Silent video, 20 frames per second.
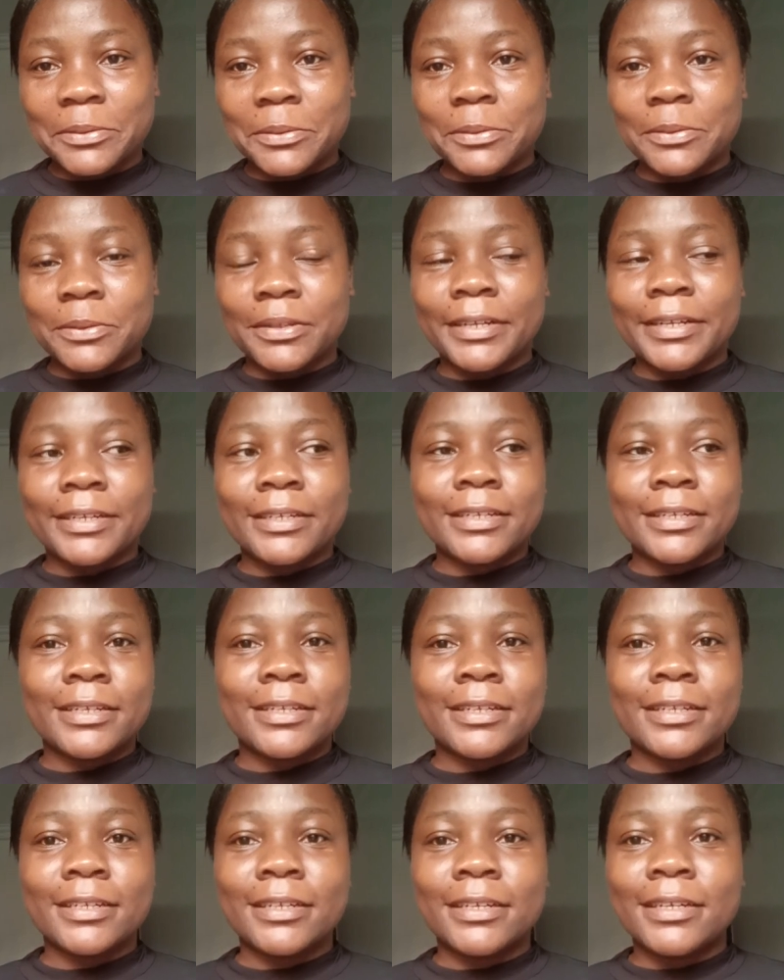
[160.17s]
know, like
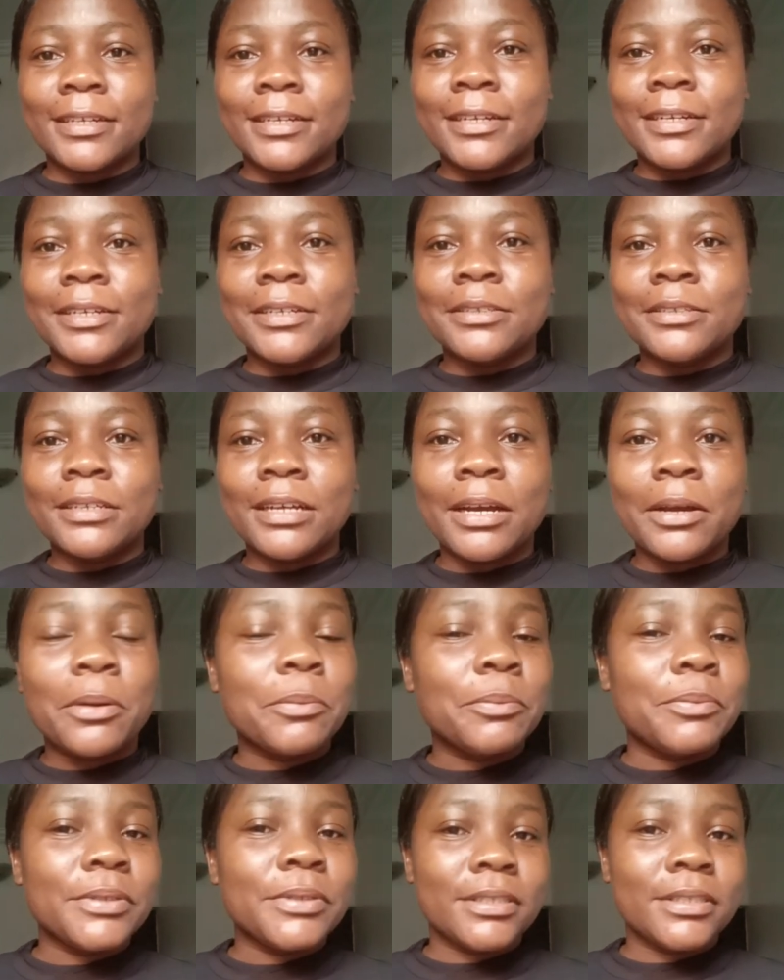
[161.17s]
in that
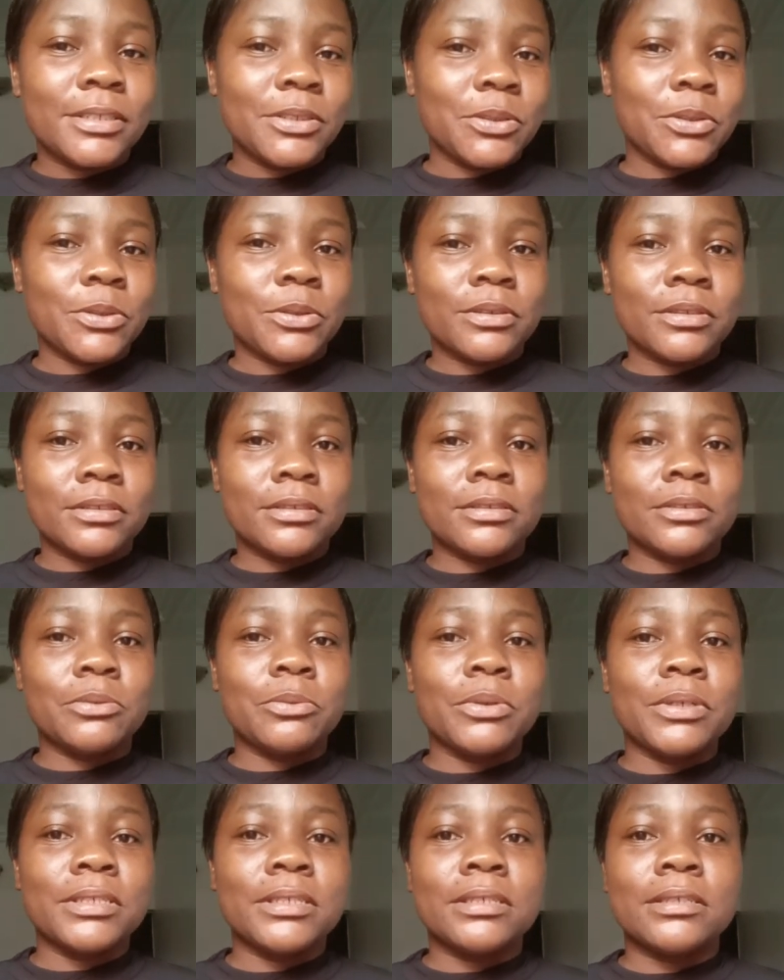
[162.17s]
combination, the
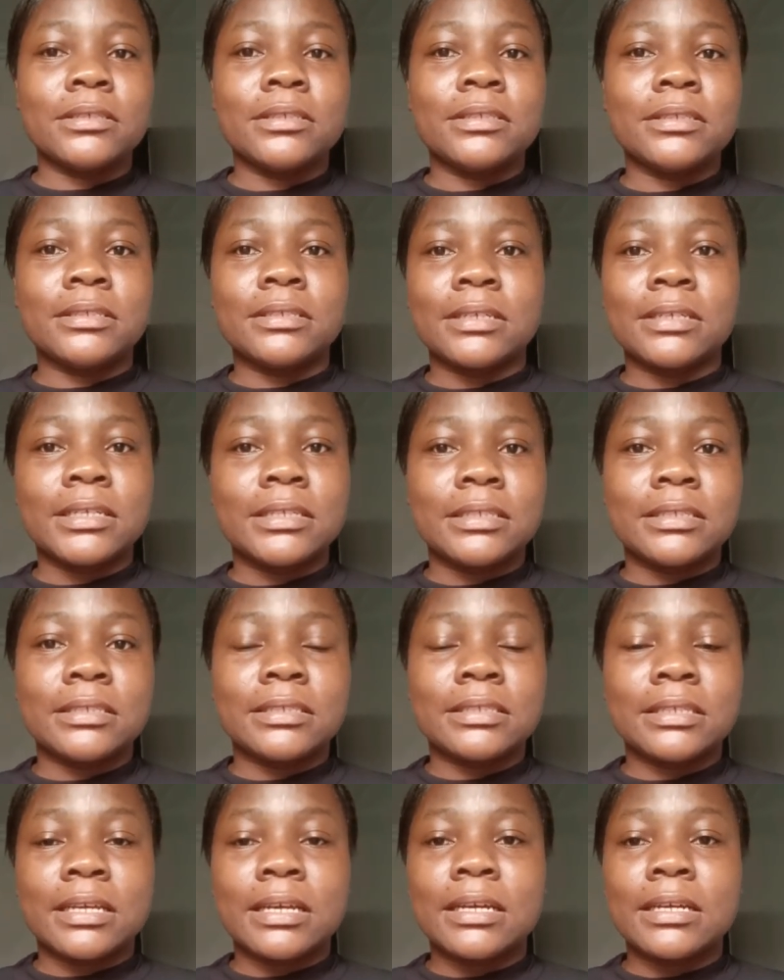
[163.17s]
way they designed the
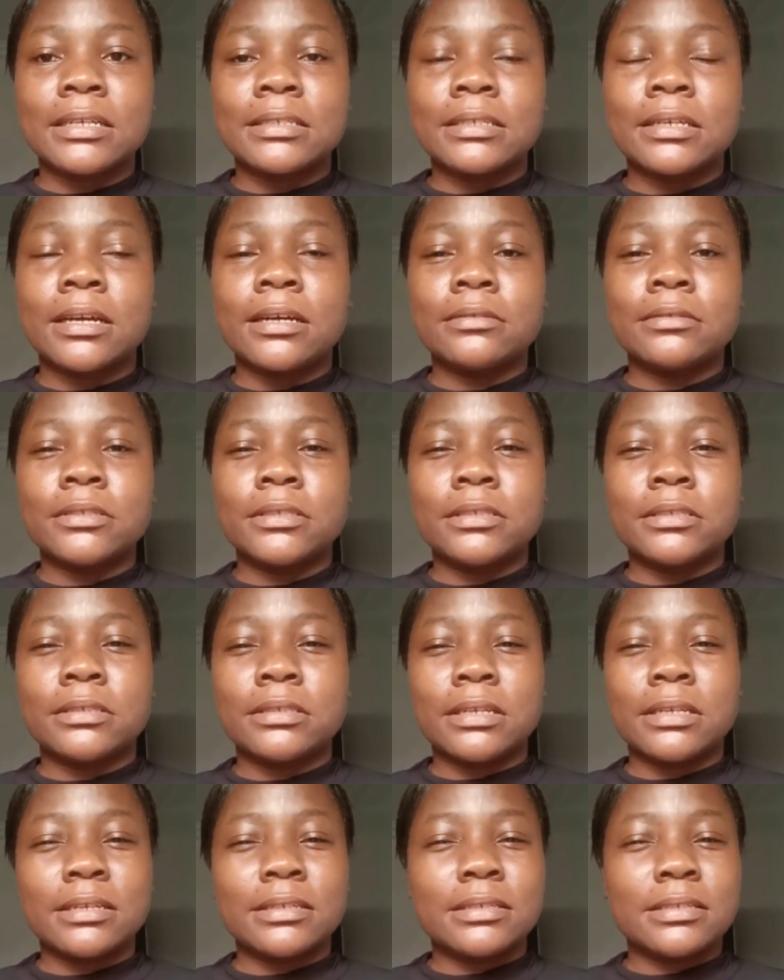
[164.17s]
skirt. This is
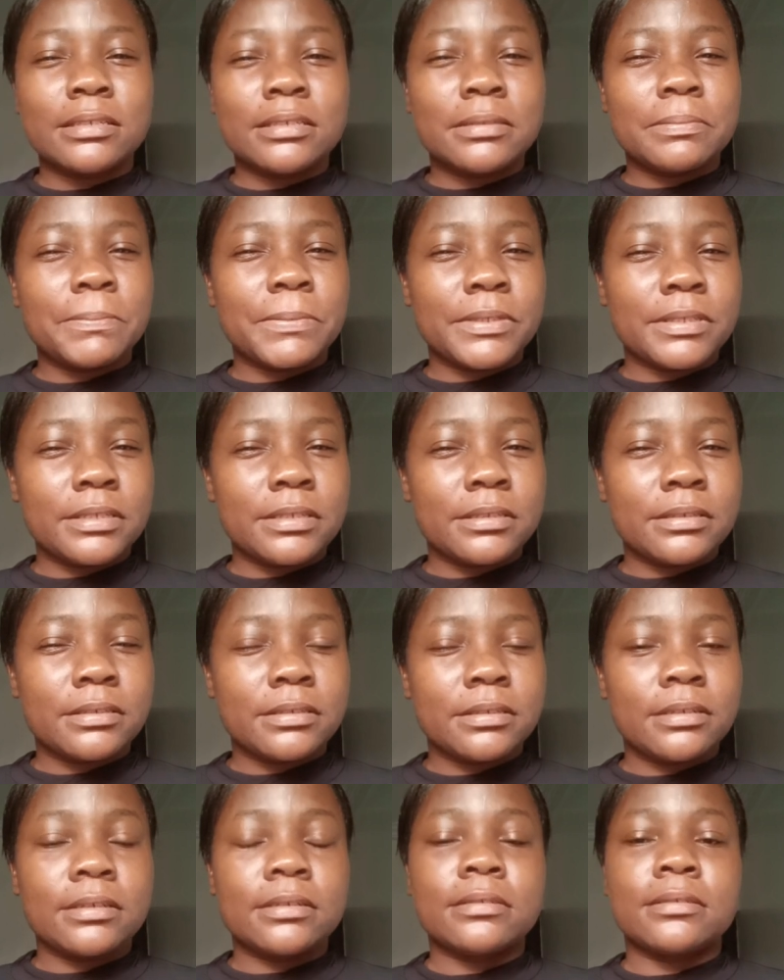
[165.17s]
either 6 pieces.
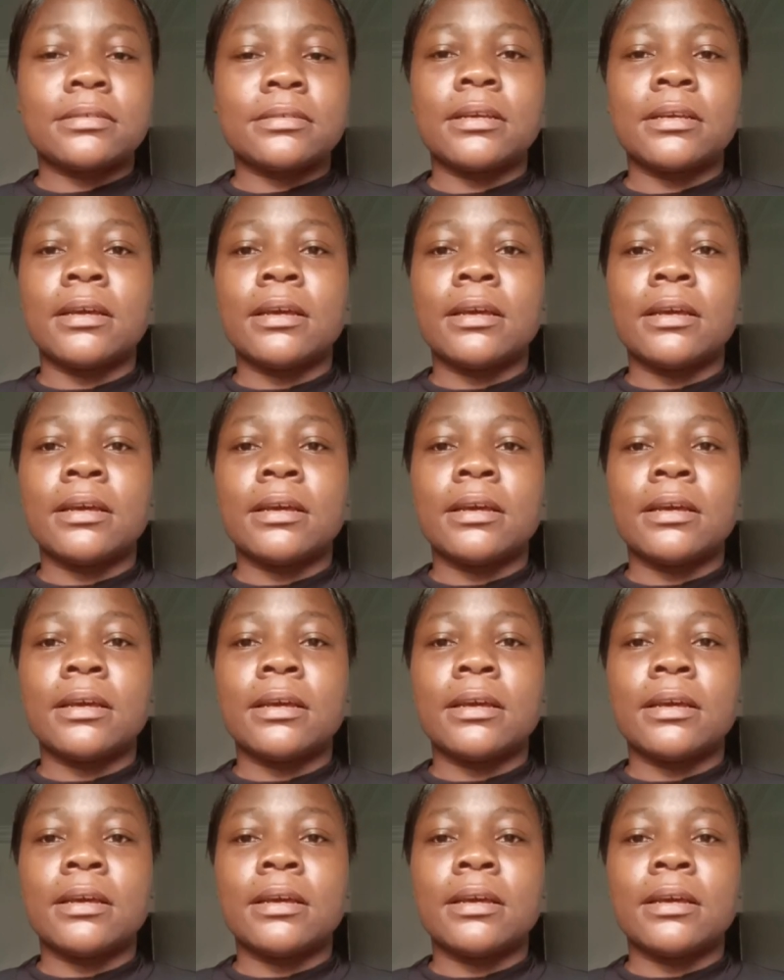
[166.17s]
Yes,